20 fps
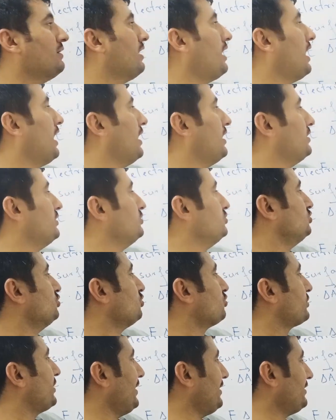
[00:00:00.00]
and
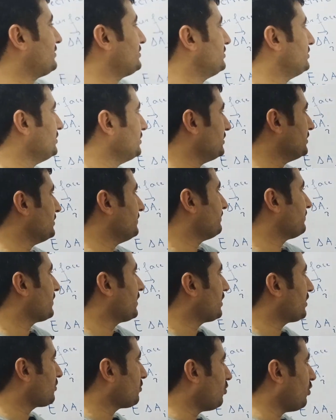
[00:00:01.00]
you get the
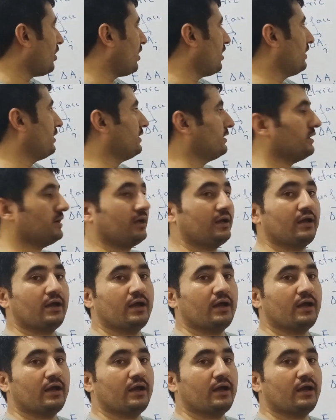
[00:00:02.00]
required